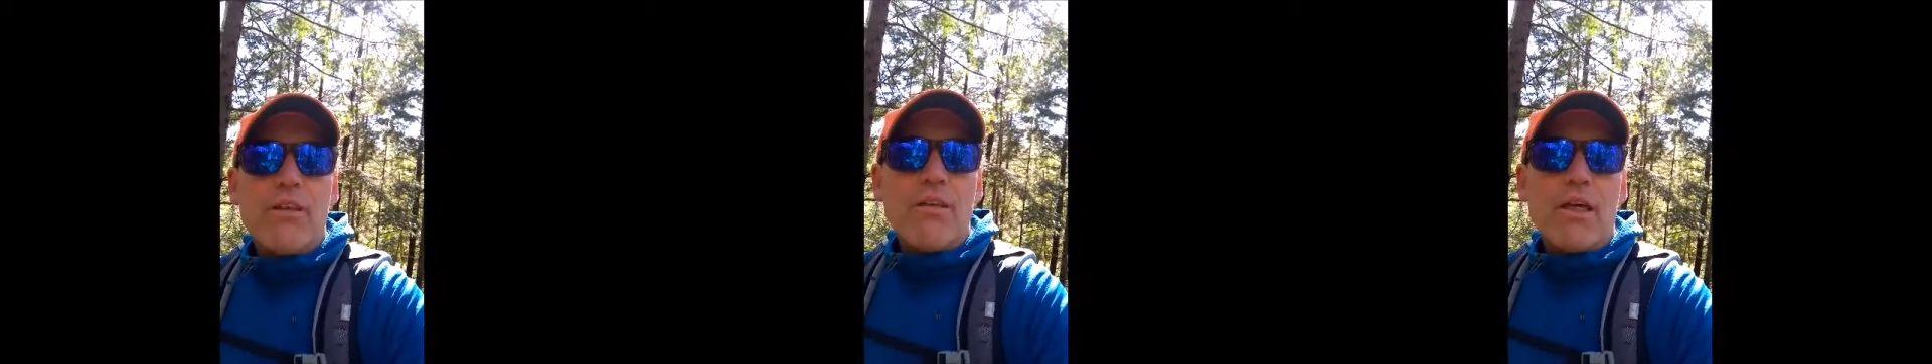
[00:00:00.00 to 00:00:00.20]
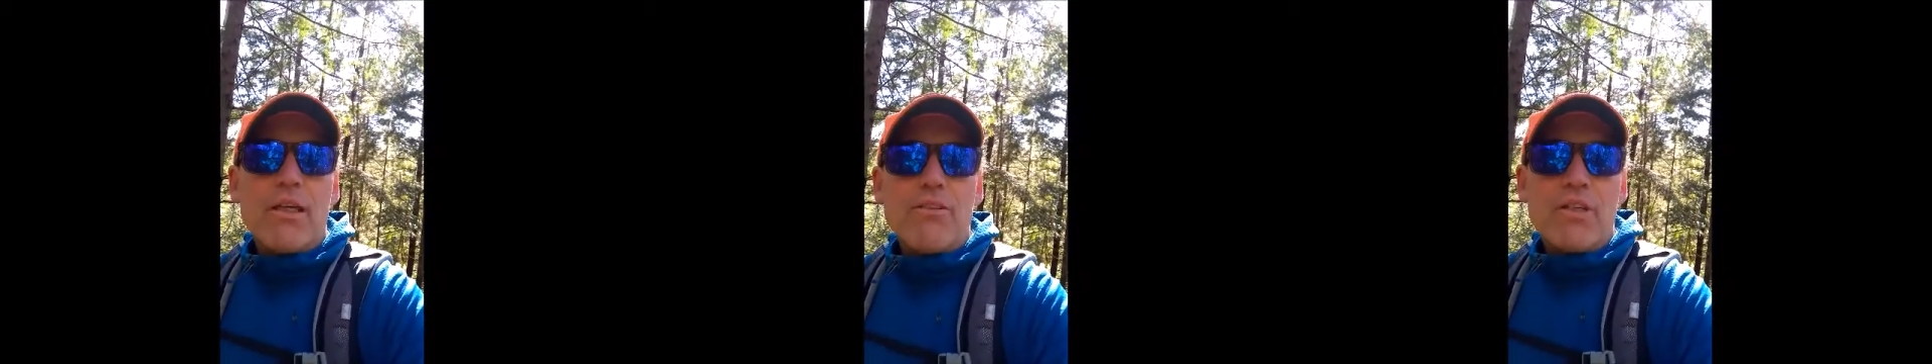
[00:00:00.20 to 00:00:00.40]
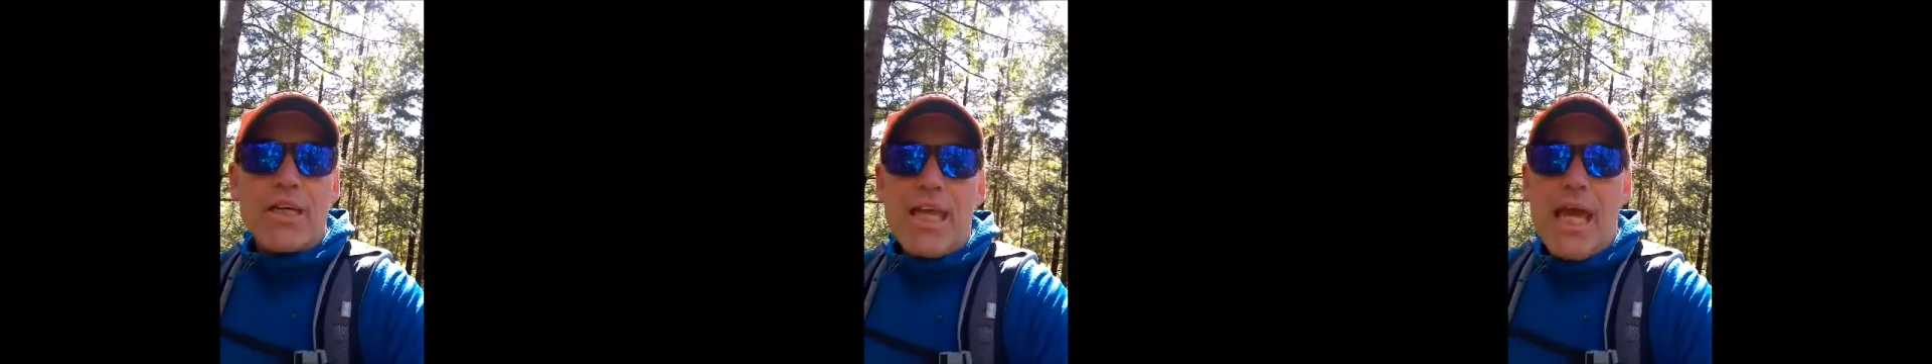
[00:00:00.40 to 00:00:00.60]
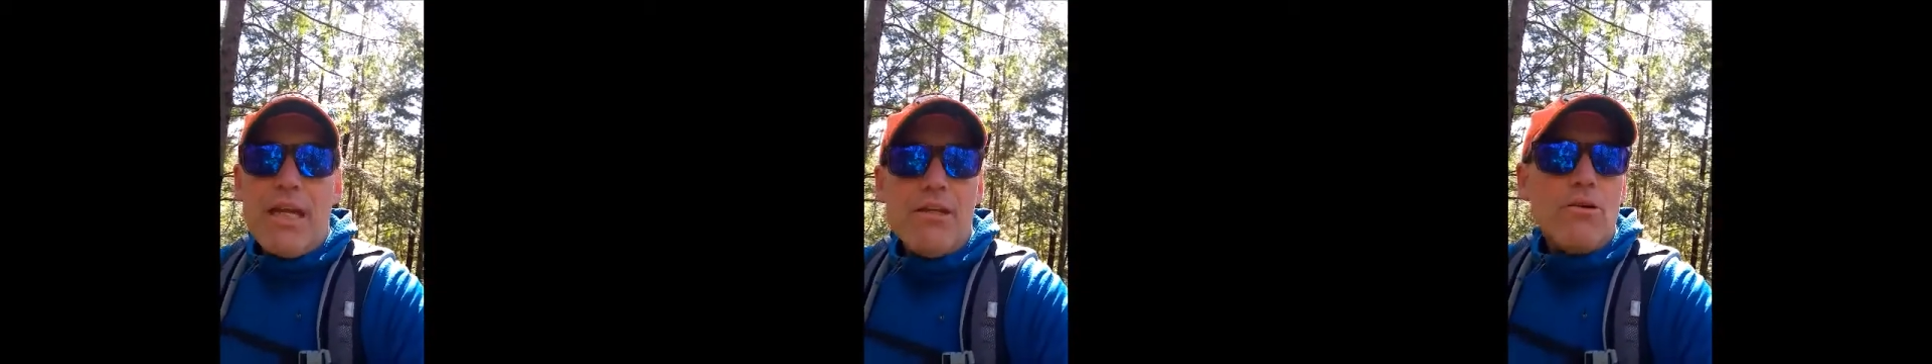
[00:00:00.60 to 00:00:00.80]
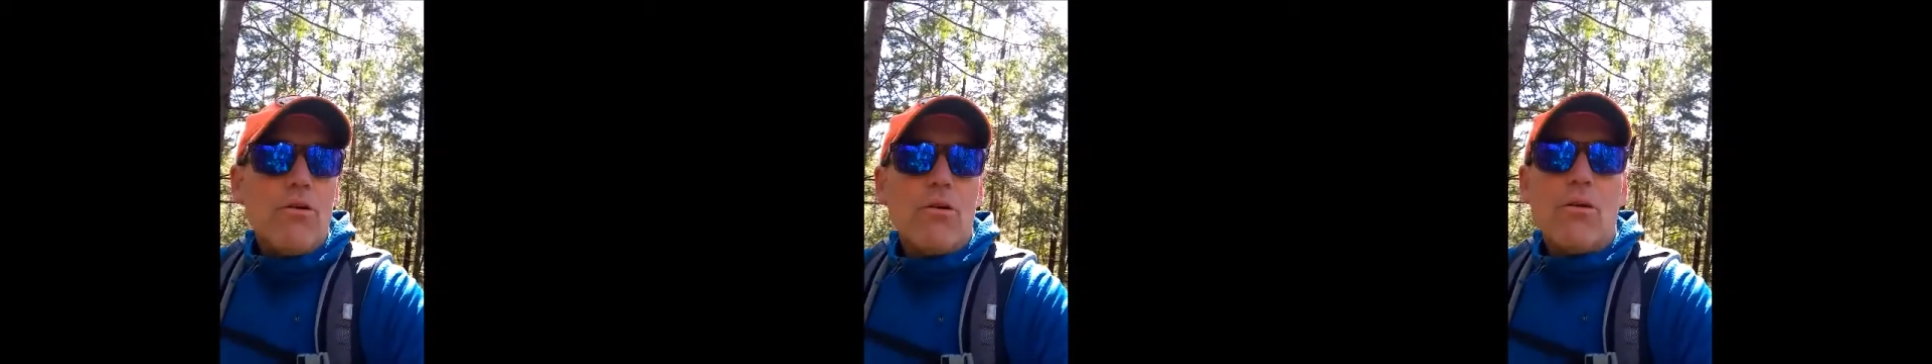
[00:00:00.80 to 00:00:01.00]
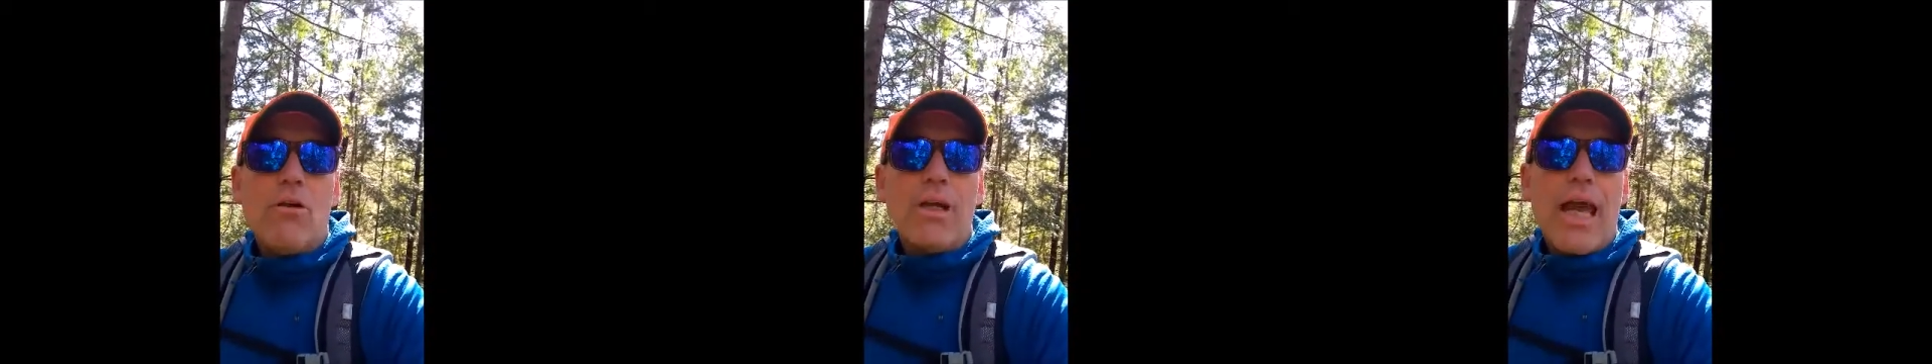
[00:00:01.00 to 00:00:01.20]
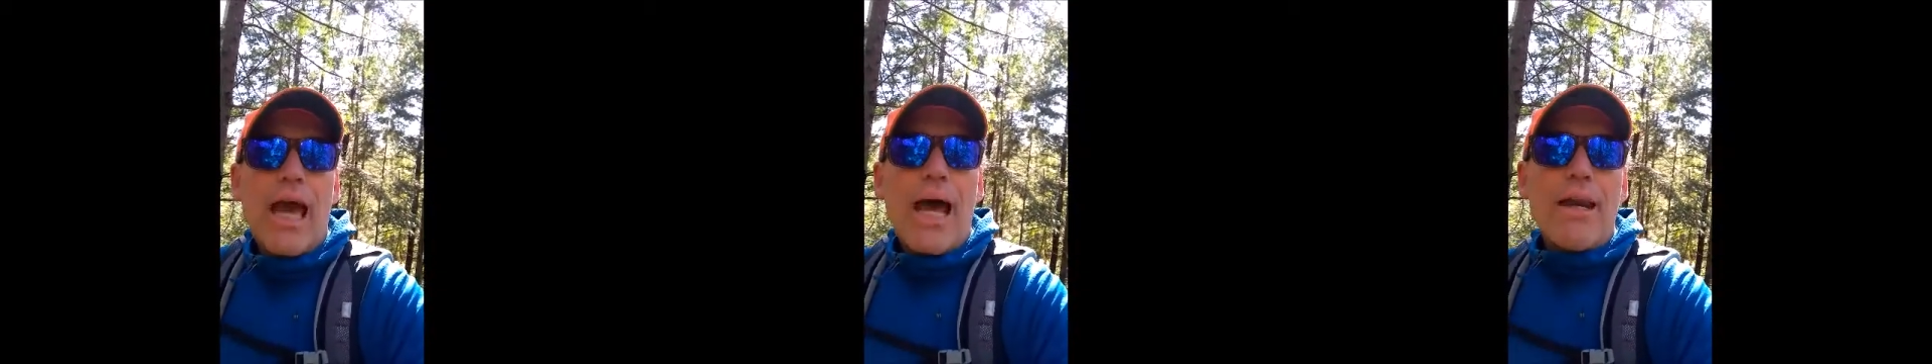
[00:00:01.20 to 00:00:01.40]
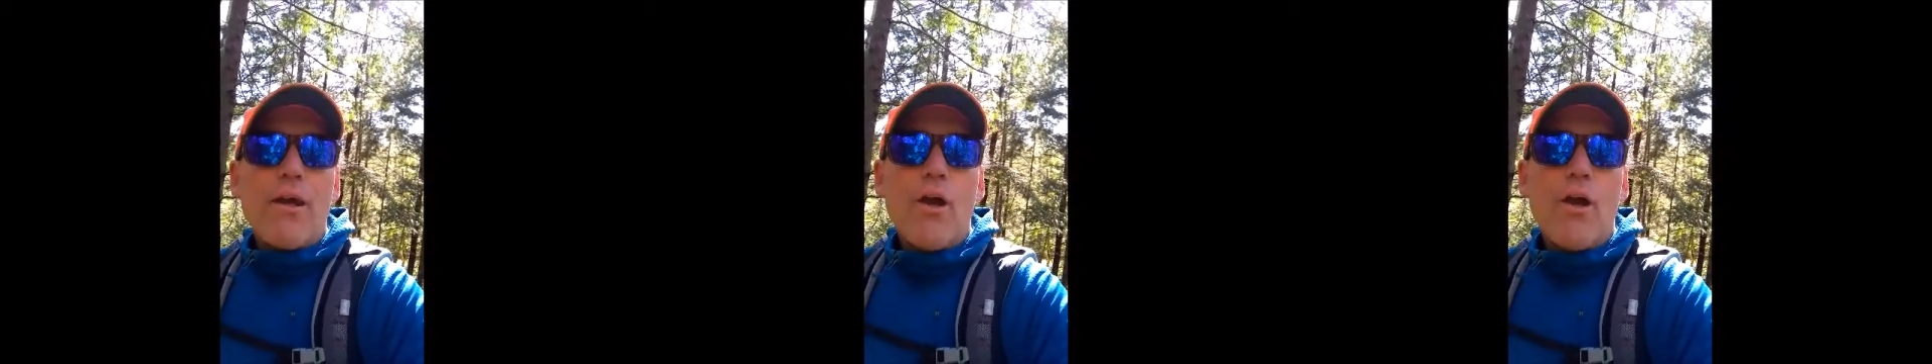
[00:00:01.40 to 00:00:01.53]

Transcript: in things. Again, you could look at